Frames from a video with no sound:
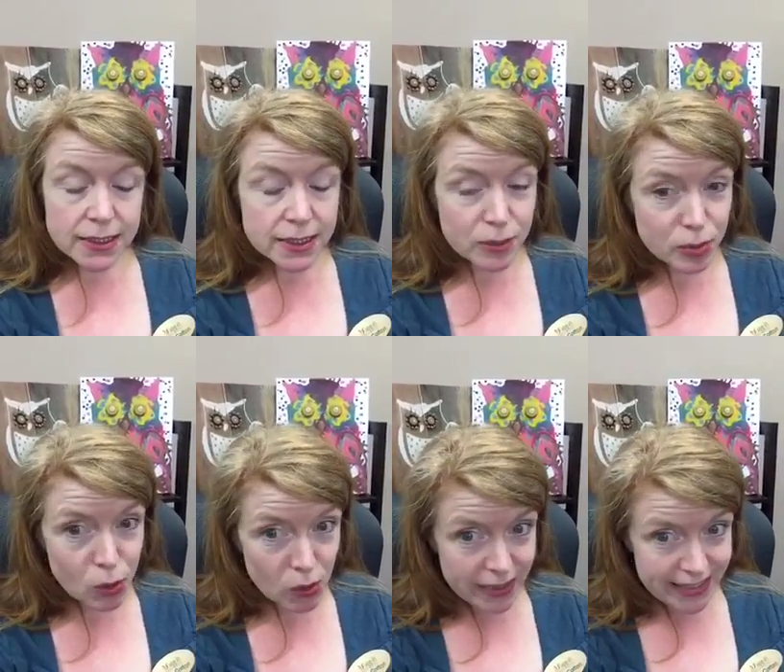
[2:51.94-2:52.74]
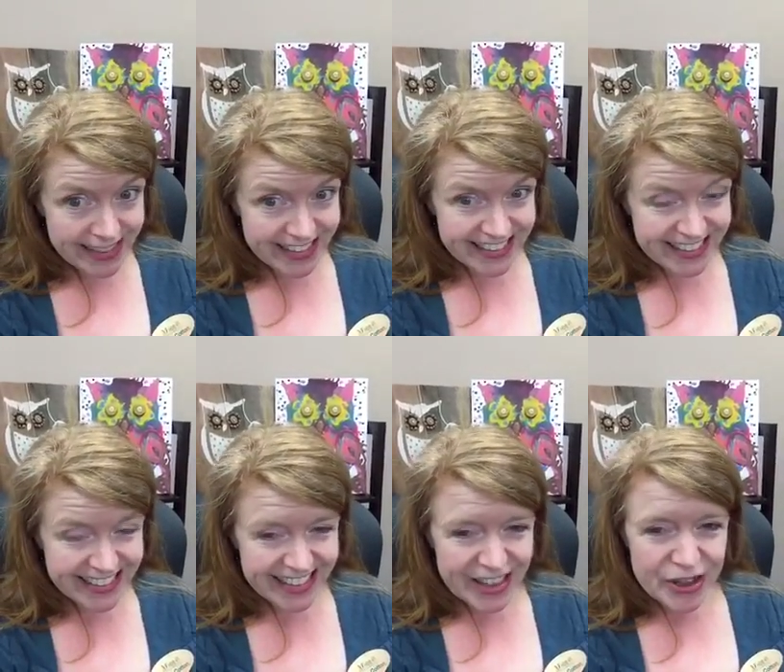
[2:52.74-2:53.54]
an employee
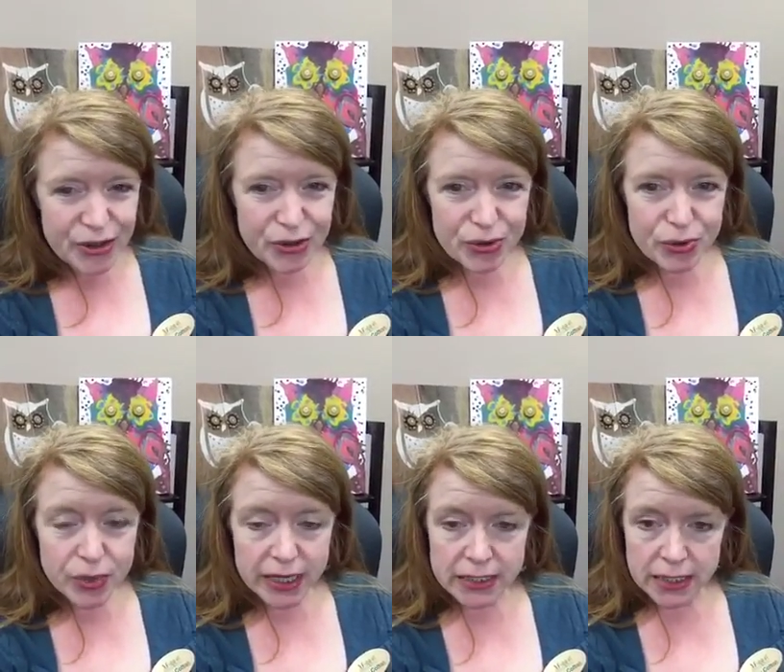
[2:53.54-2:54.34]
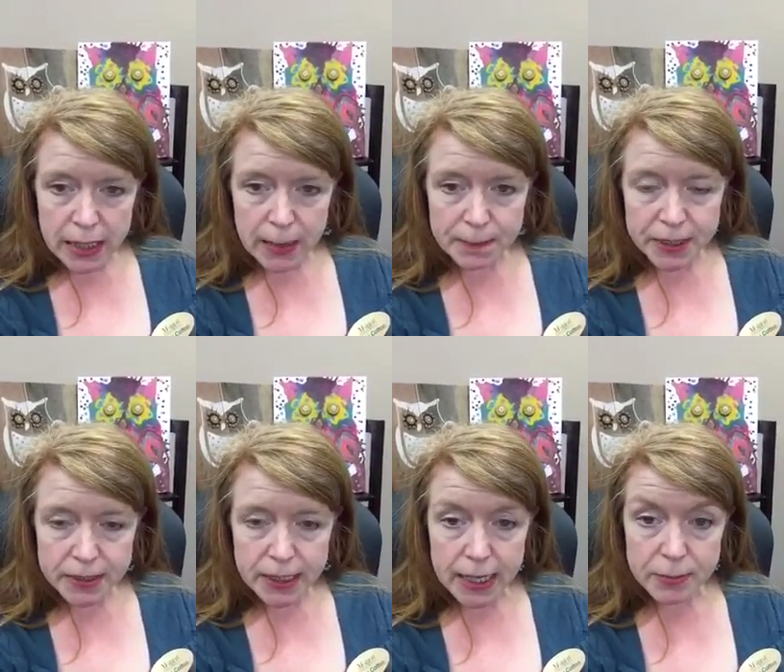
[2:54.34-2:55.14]
who ended up
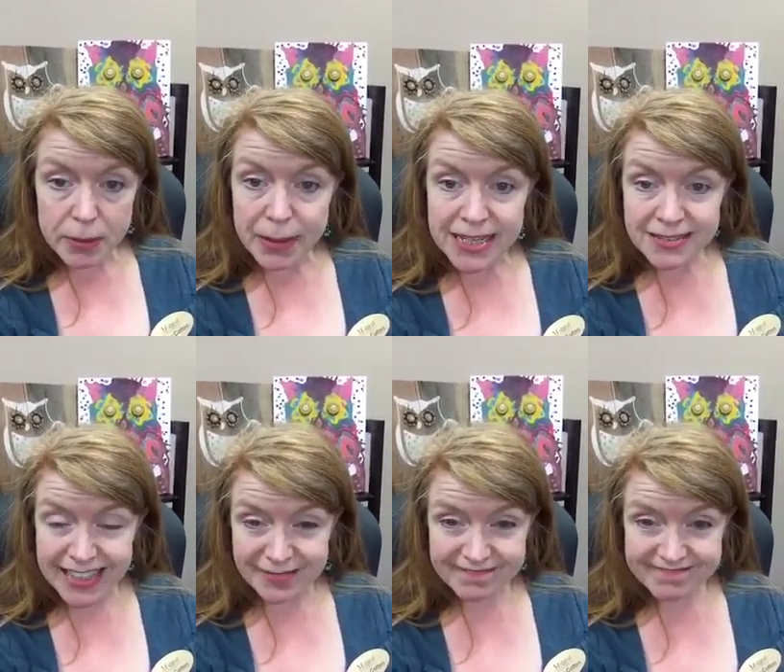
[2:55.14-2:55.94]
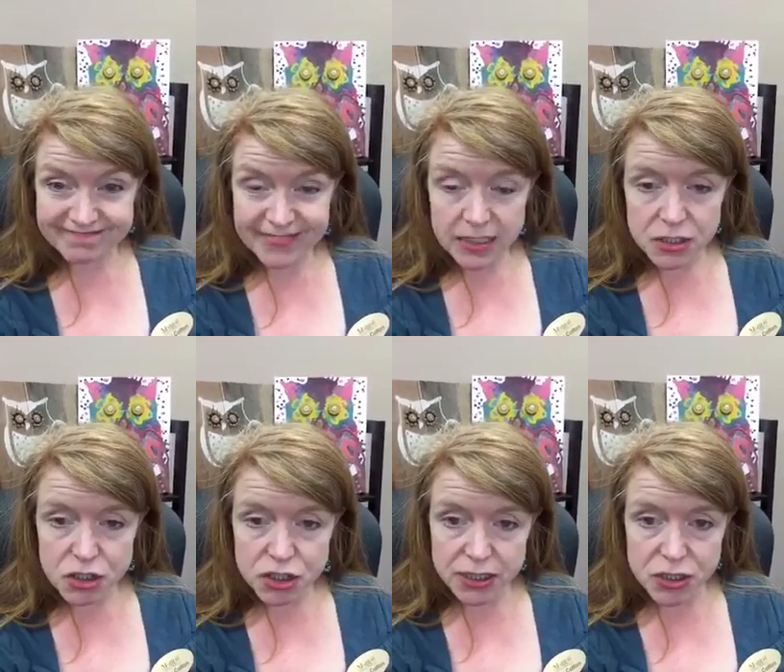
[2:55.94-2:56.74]
embezzling.
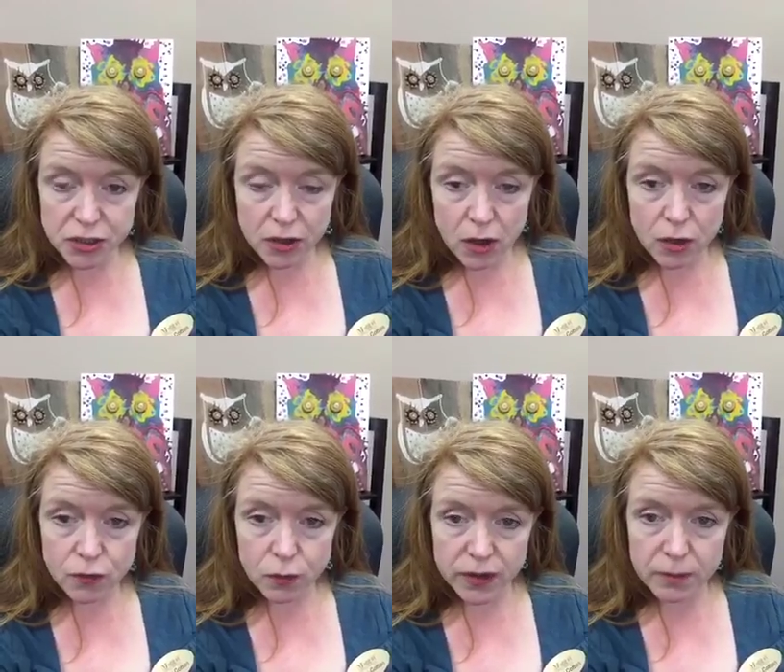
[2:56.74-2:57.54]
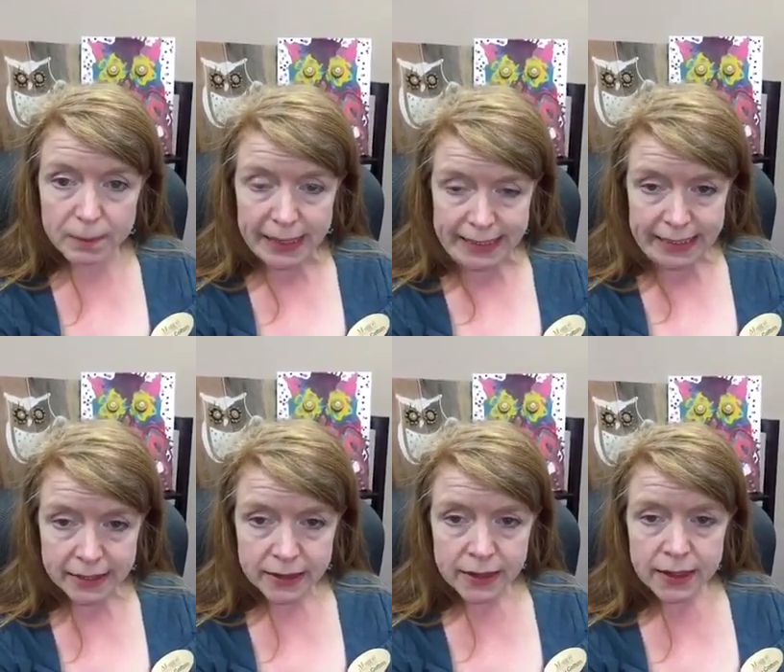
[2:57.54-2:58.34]
She took off with
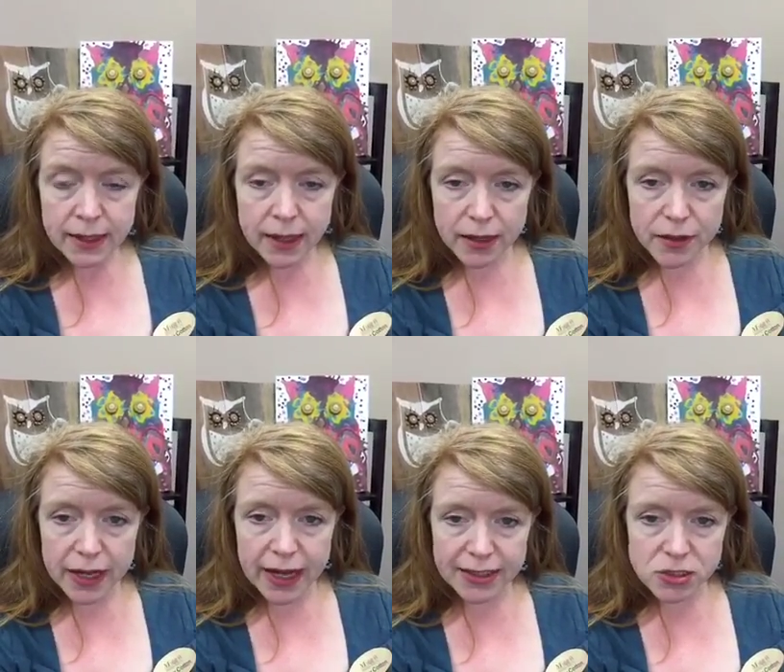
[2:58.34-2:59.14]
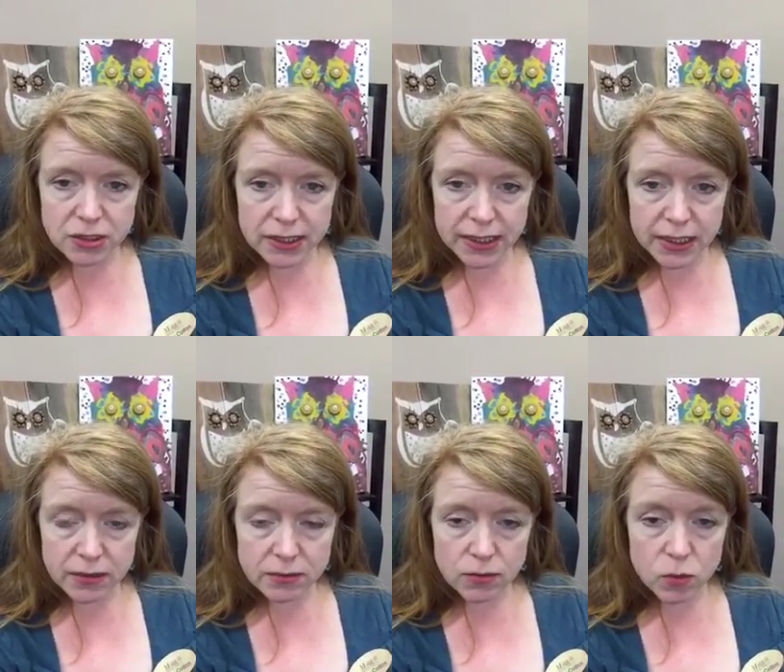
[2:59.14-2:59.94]
money that
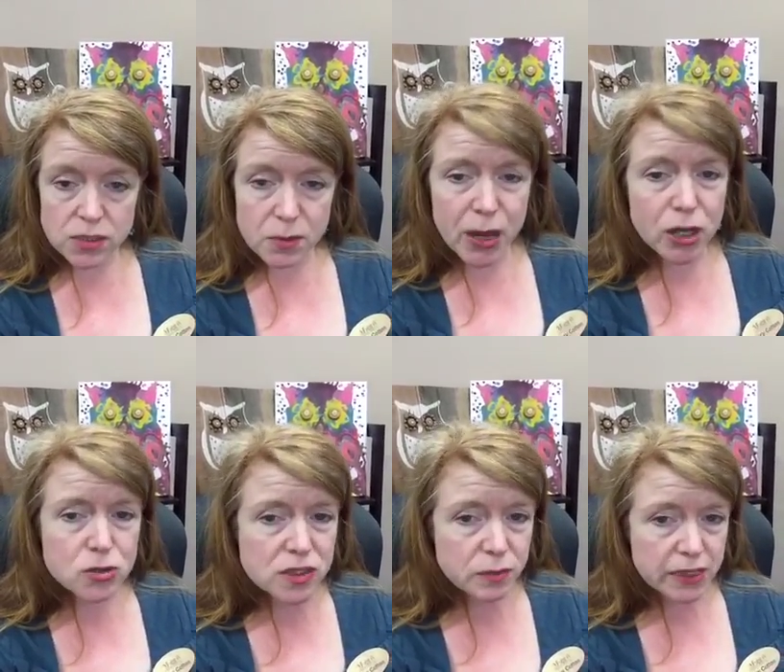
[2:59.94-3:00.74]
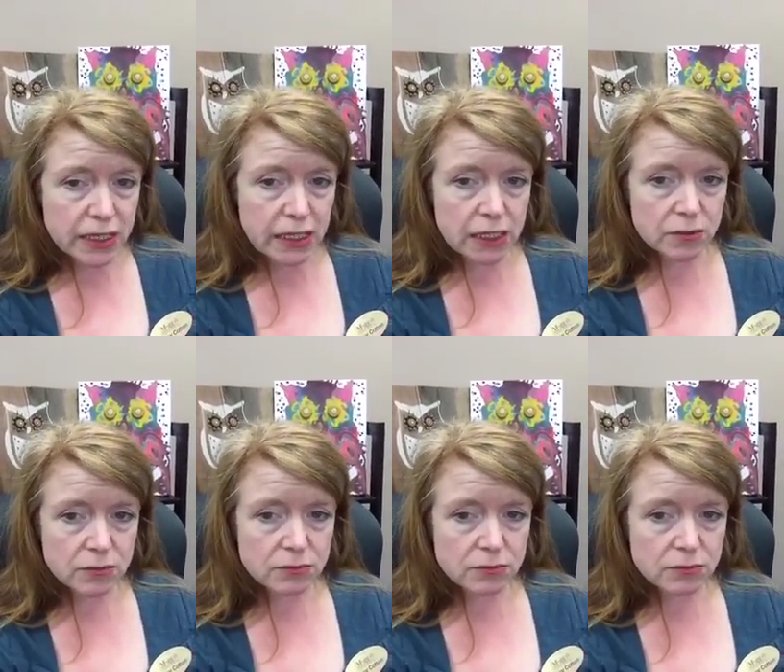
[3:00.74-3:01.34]
actually was supposed to